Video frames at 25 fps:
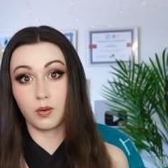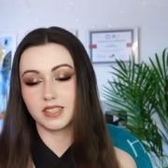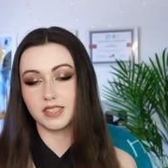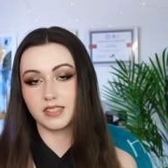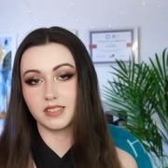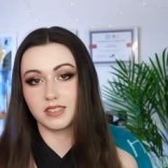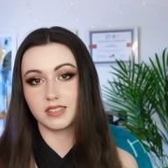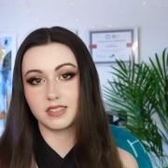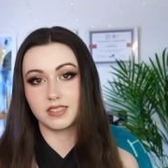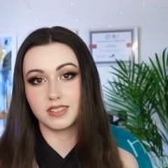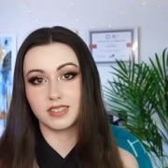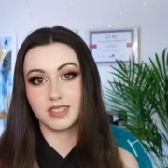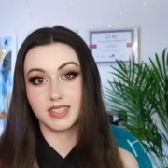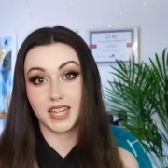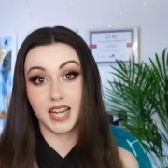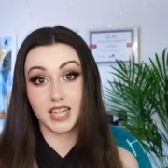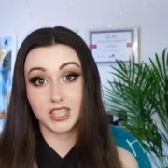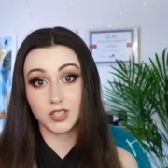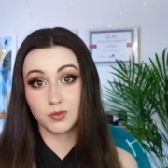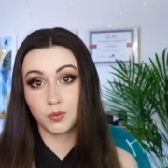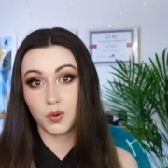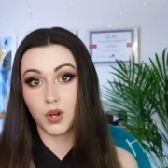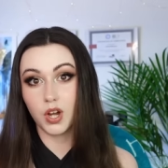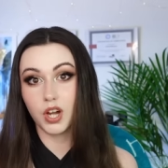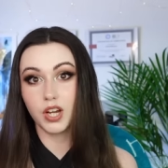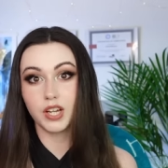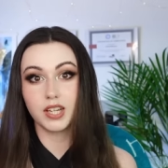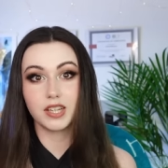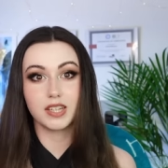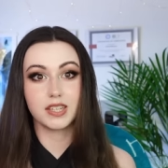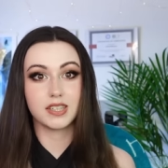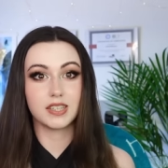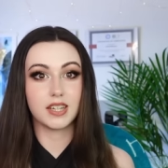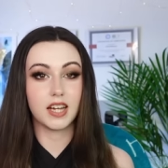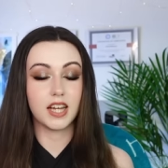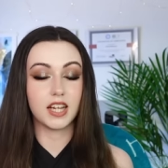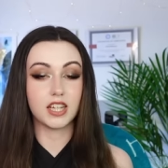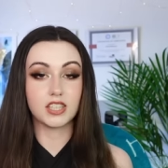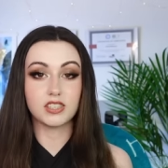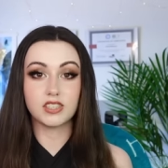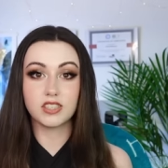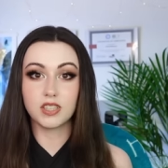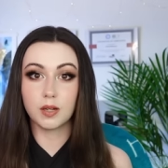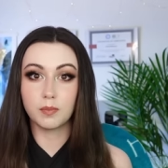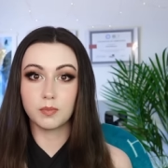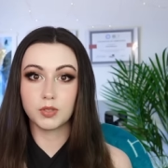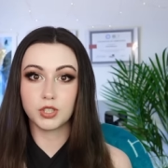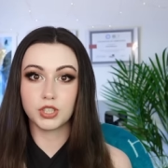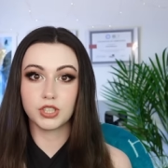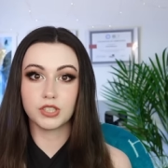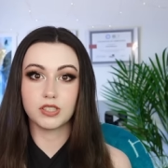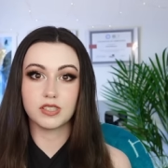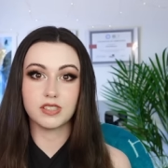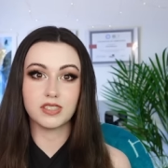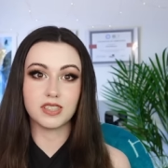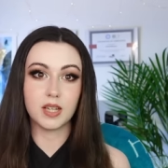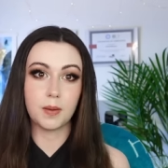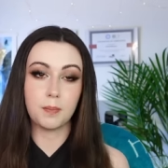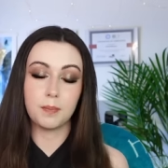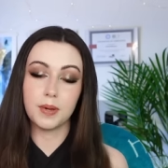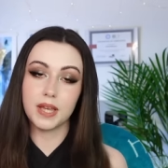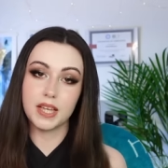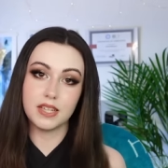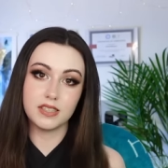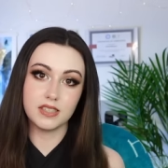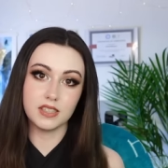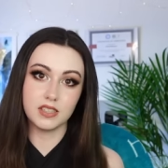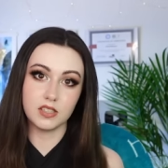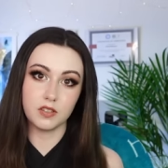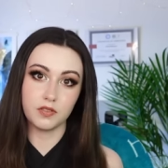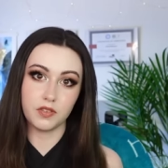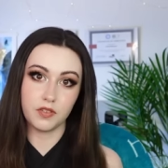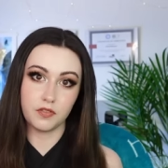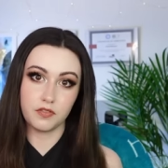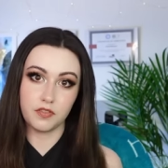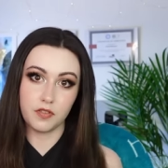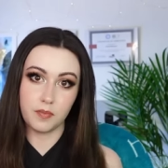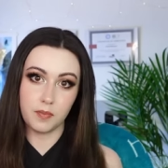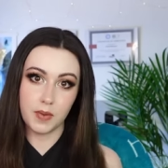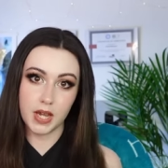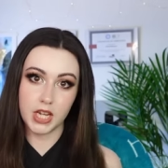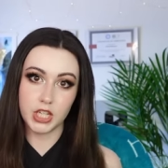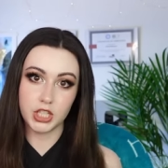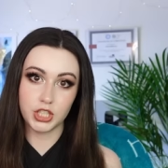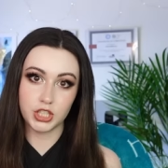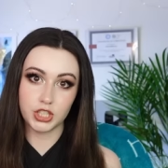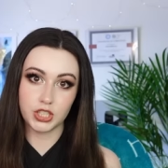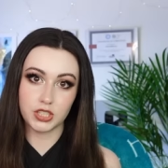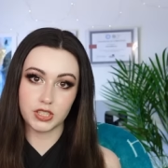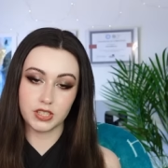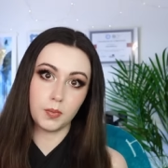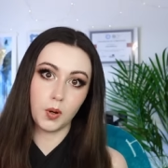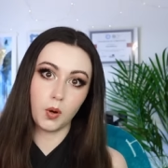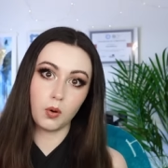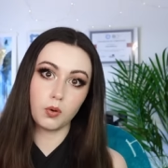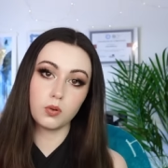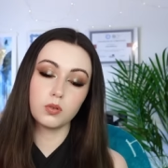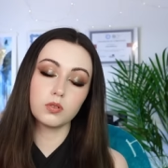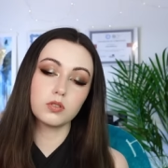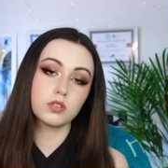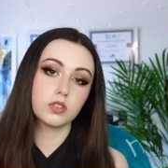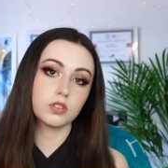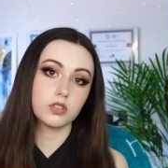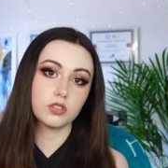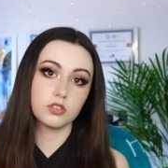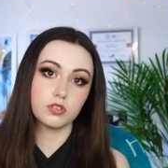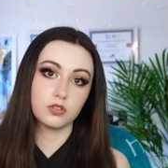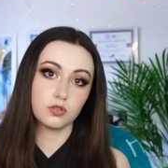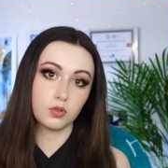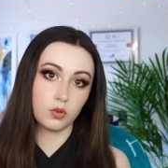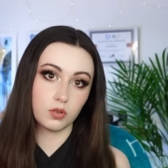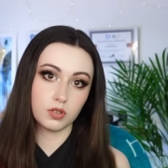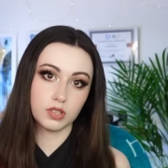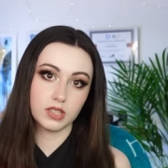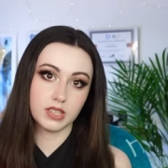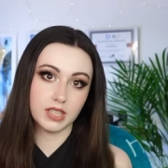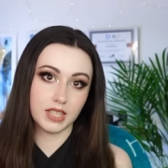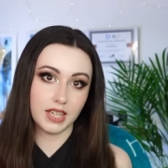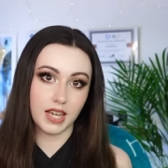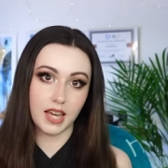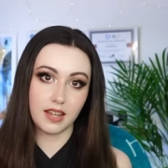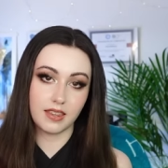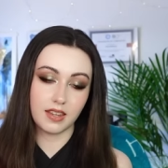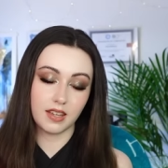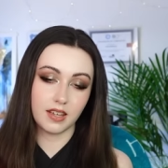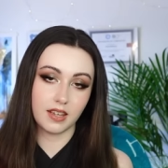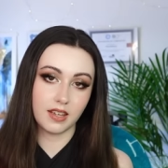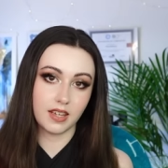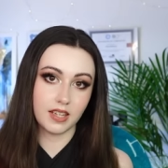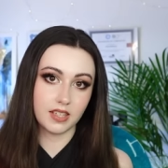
is guesswork and assumptions and pieces of information pulled and drawn together